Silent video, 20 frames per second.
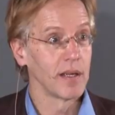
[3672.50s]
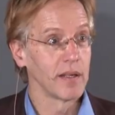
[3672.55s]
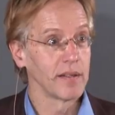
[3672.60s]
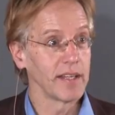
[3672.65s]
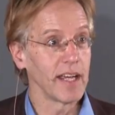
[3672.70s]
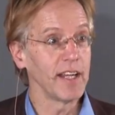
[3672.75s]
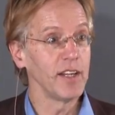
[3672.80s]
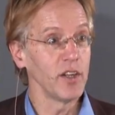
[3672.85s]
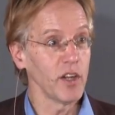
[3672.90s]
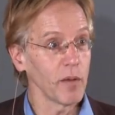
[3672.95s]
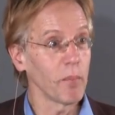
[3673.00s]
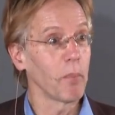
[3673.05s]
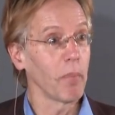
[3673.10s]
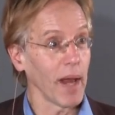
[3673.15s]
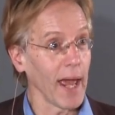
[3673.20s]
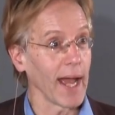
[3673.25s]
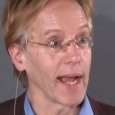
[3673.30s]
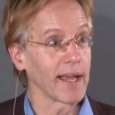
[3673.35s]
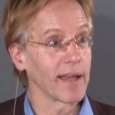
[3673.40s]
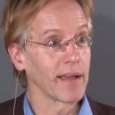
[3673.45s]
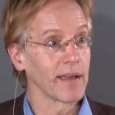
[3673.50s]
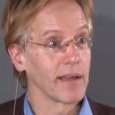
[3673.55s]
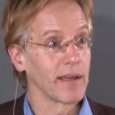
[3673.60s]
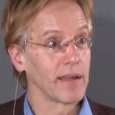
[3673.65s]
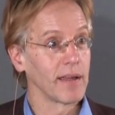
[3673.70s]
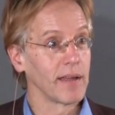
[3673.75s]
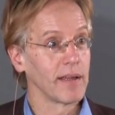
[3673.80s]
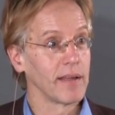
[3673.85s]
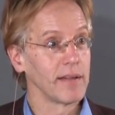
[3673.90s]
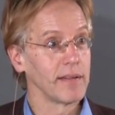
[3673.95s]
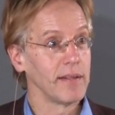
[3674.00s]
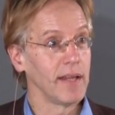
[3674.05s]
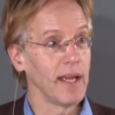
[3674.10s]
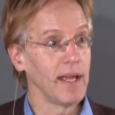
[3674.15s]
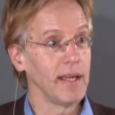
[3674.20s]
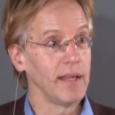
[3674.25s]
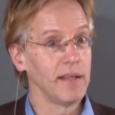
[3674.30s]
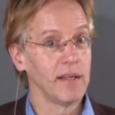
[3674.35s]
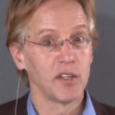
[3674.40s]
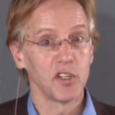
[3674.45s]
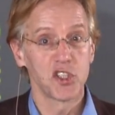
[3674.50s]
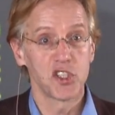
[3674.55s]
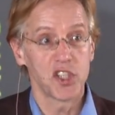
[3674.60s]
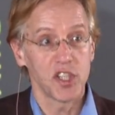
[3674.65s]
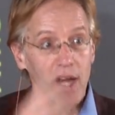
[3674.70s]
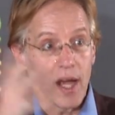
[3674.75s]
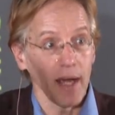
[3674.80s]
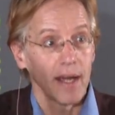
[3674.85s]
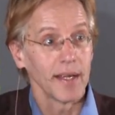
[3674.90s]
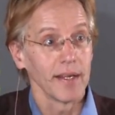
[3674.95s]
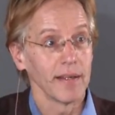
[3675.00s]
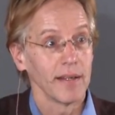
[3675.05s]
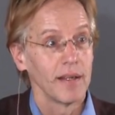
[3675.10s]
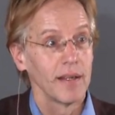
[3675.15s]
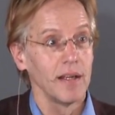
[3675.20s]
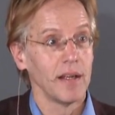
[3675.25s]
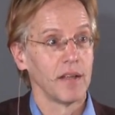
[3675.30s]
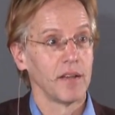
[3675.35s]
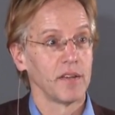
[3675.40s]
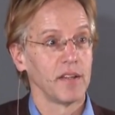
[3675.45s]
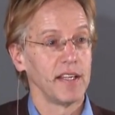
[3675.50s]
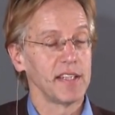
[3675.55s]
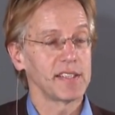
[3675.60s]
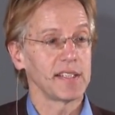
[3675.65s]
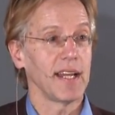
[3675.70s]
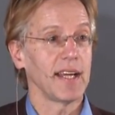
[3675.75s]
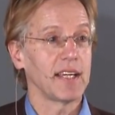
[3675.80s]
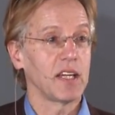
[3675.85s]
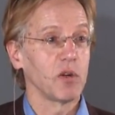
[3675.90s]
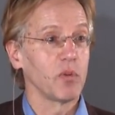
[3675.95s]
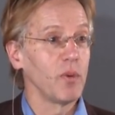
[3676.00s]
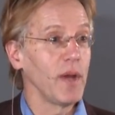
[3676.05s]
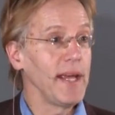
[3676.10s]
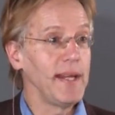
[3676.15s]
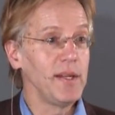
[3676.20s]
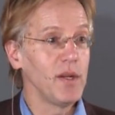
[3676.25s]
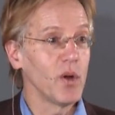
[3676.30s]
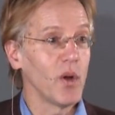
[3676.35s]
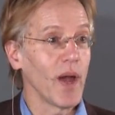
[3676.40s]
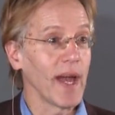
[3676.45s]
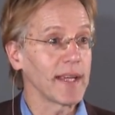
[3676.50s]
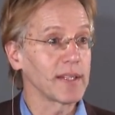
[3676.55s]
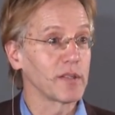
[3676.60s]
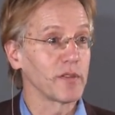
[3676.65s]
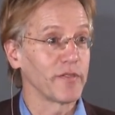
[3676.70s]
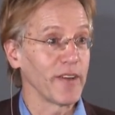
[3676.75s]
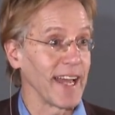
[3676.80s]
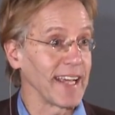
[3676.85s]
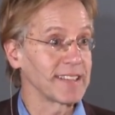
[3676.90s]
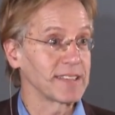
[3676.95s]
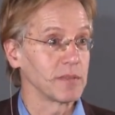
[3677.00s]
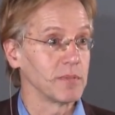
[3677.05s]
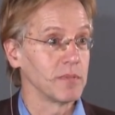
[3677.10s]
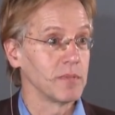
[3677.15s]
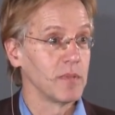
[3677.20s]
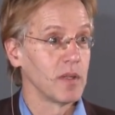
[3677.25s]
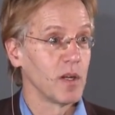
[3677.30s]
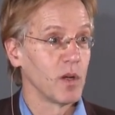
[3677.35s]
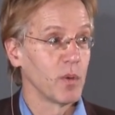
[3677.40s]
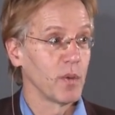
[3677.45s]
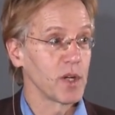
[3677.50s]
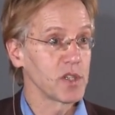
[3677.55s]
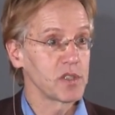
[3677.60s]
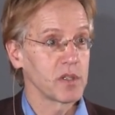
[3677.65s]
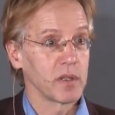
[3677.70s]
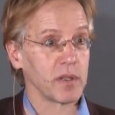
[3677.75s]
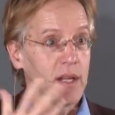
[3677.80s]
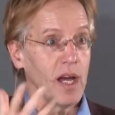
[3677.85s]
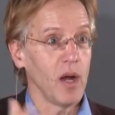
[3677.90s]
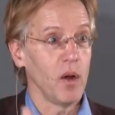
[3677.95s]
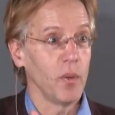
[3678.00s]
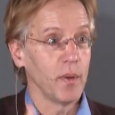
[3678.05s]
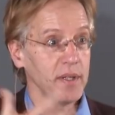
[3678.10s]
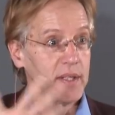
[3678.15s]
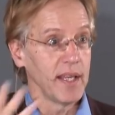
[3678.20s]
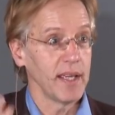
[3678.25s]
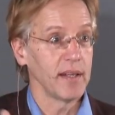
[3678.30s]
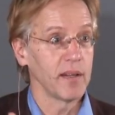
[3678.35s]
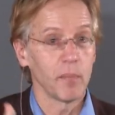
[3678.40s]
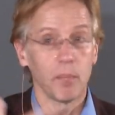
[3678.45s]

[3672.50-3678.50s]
They're not black. They shine. It's like a radioactive atom whereas now and then a